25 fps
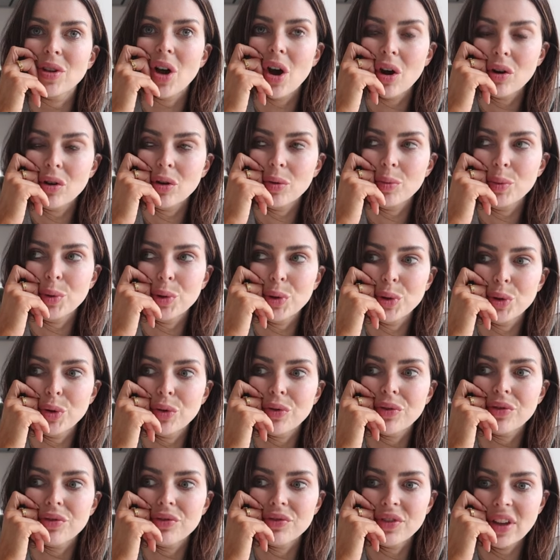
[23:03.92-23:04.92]

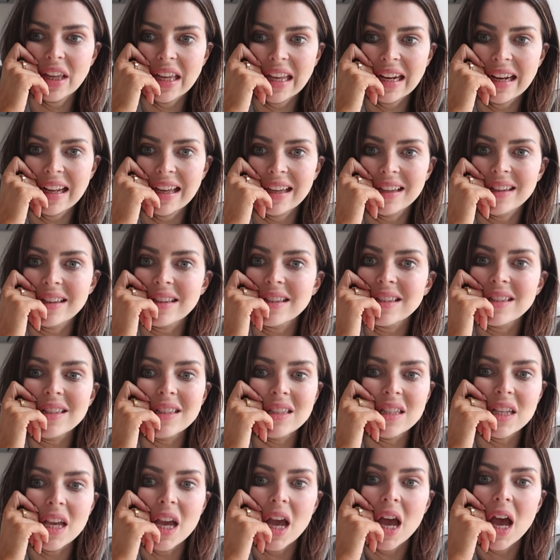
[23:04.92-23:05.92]
horrible
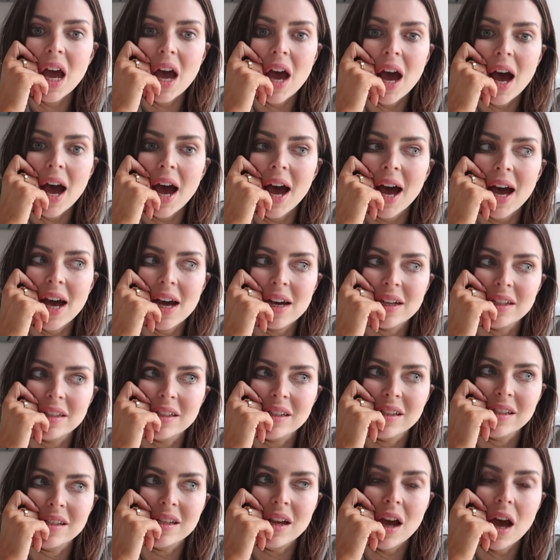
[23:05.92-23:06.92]
feelings.
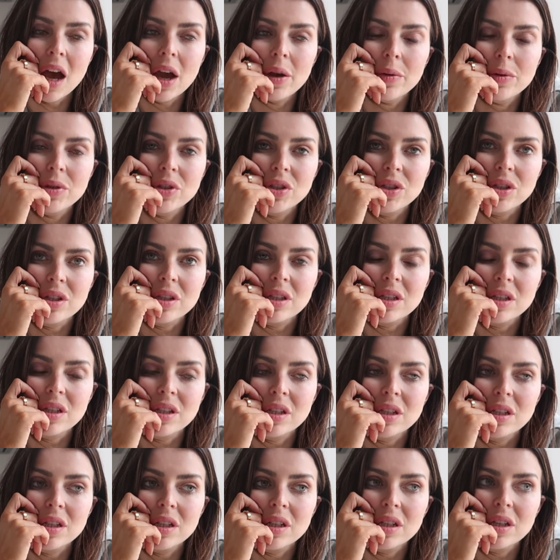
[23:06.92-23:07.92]
And I was
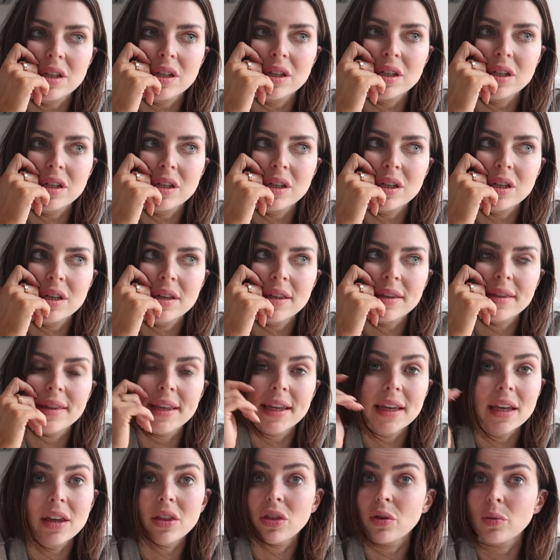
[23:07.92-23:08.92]
just
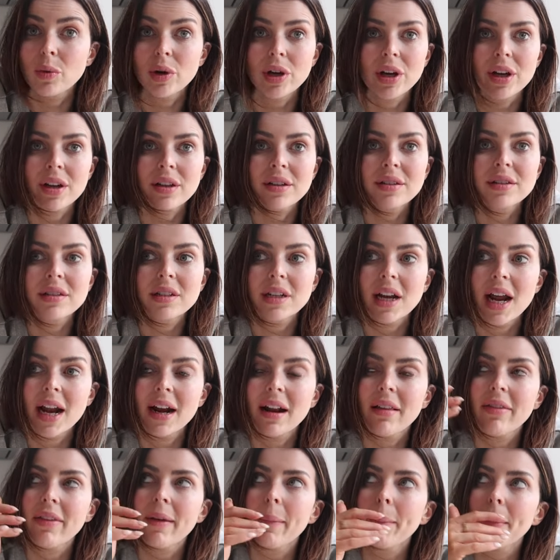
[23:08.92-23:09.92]
thinking the worst. And
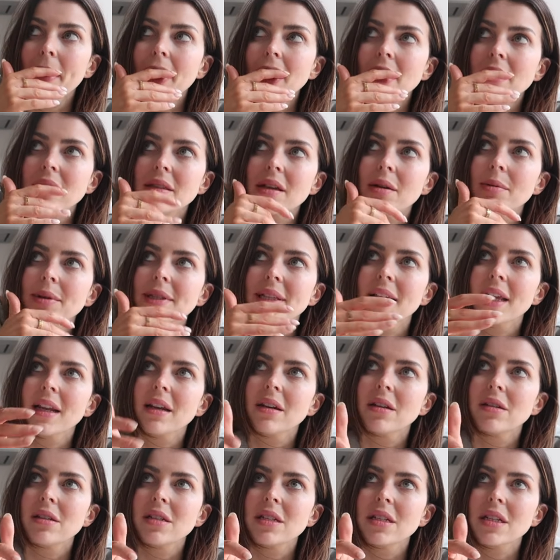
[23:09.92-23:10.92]
I think because I was
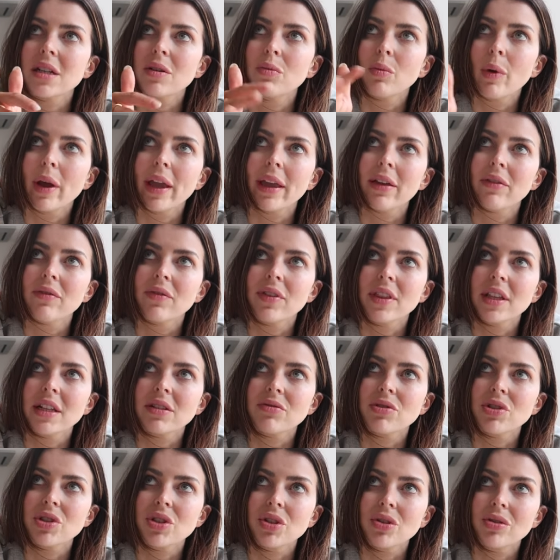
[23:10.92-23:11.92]
in London waiting for
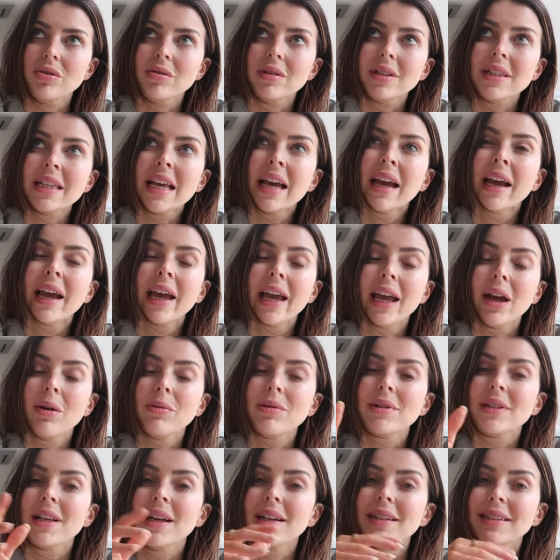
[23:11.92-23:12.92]
these results, it
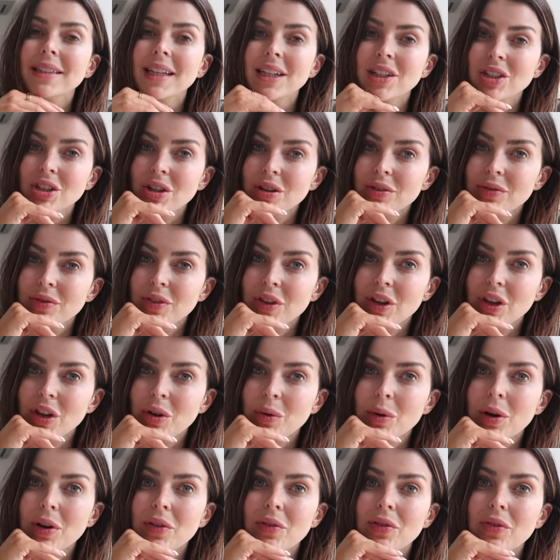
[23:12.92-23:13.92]
was like deja
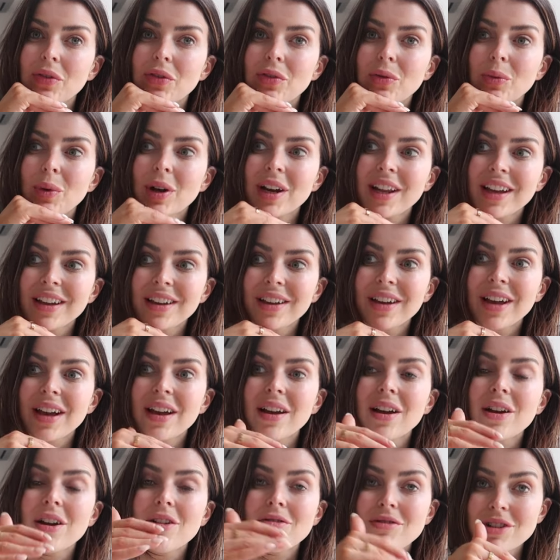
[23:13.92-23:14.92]
vu of when I
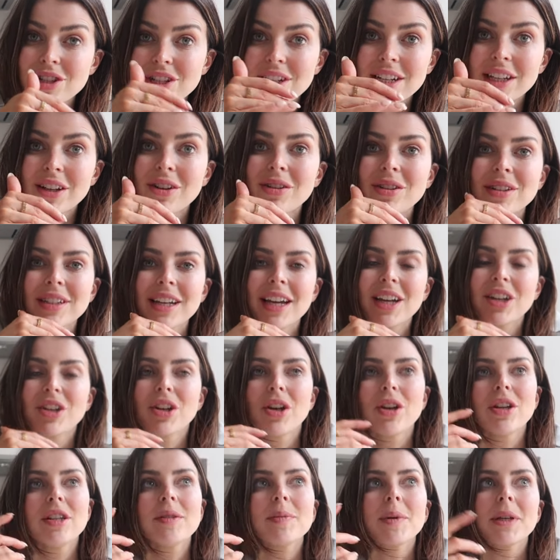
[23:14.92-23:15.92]
originally got
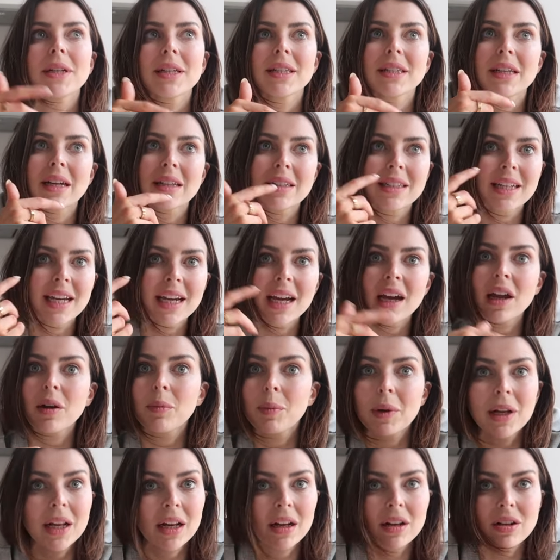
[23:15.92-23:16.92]
diagnosed, because that day I'd
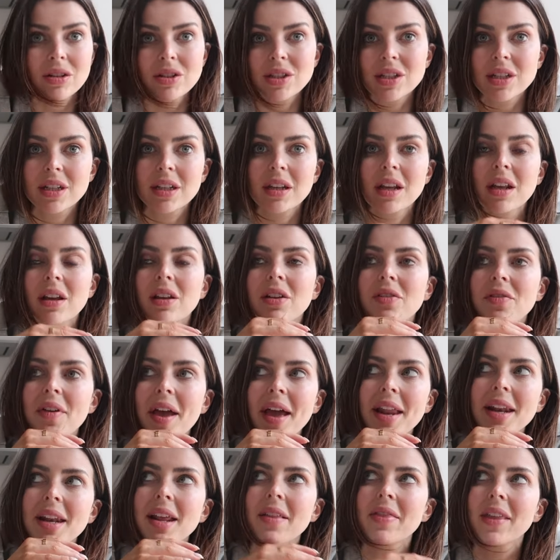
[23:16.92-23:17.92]
been in London at an
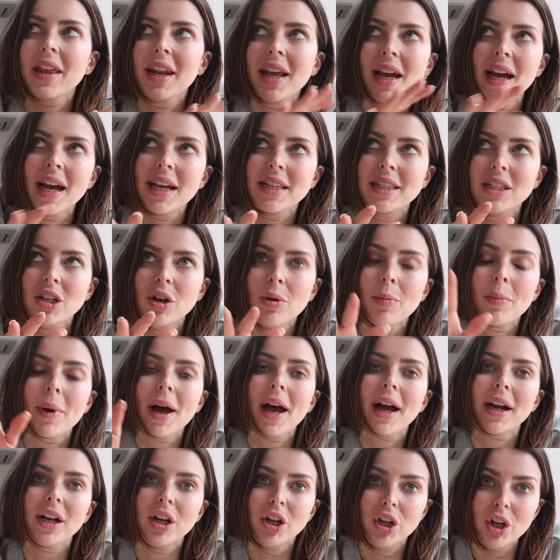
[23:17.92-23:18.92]
event and then I had to come
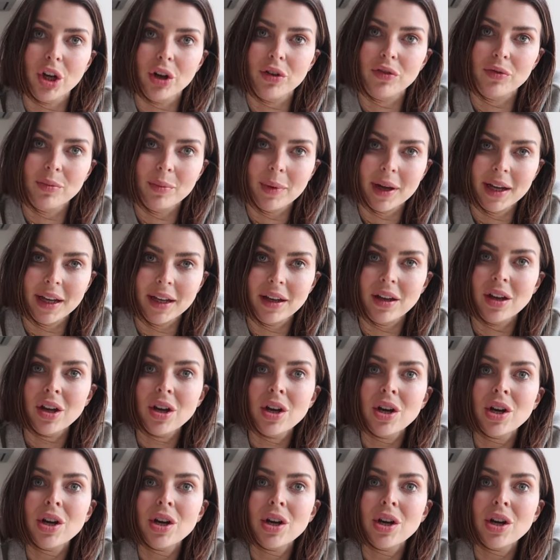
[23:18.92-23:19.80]
back and go for my